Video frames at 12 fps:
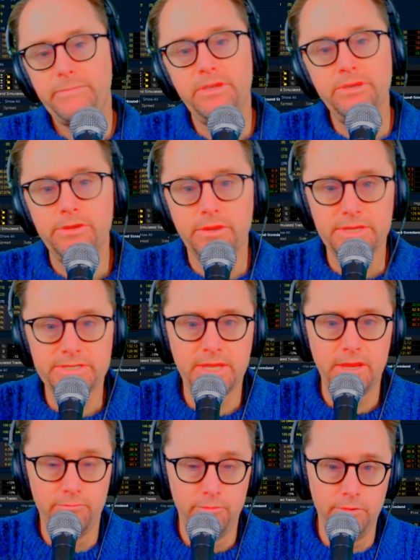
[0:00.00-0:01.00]
They say
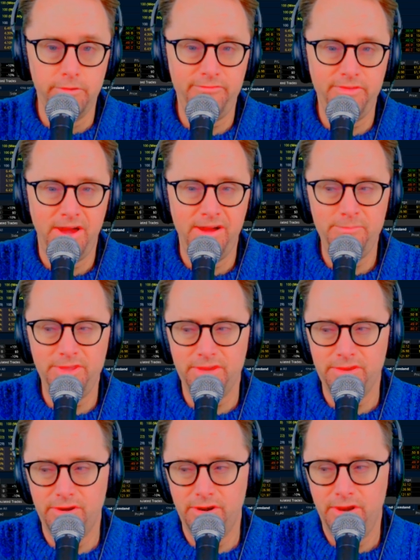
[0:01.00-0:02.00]
a rule of thumb that
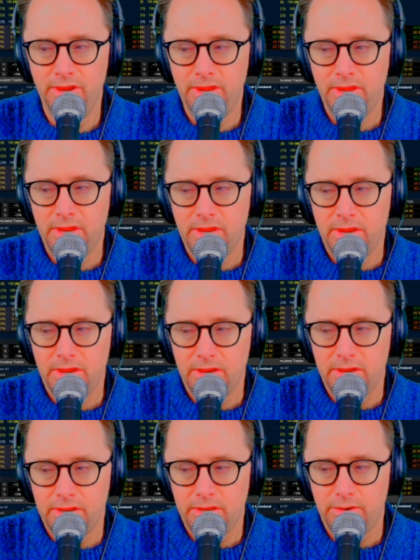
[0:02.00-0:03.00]

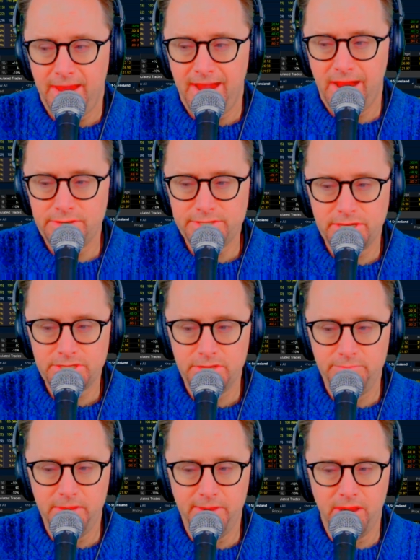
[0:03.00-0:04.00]
your housing should
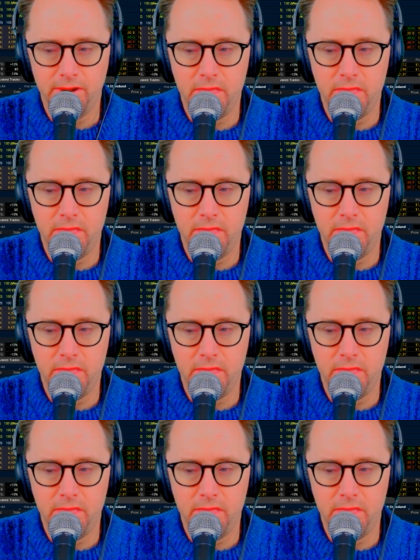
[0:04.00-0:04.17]
be about a